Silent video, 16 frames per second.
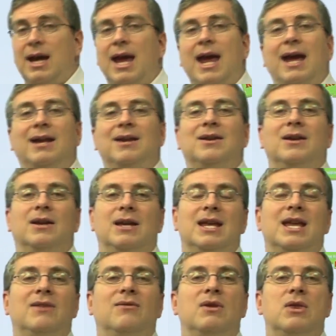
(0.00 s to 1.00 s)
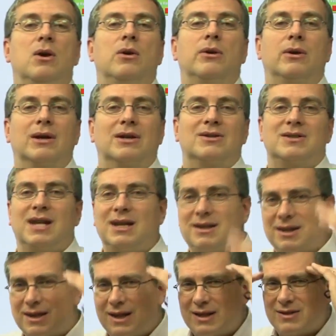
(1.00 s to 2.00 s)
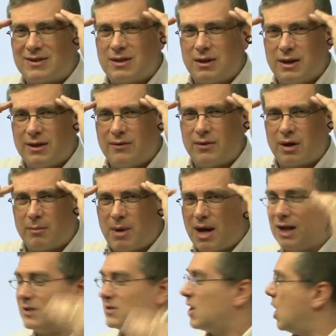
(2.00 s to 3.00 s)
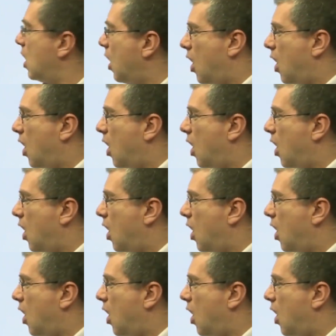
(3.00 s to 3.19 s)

And even though they're extinct, they still live in our minds.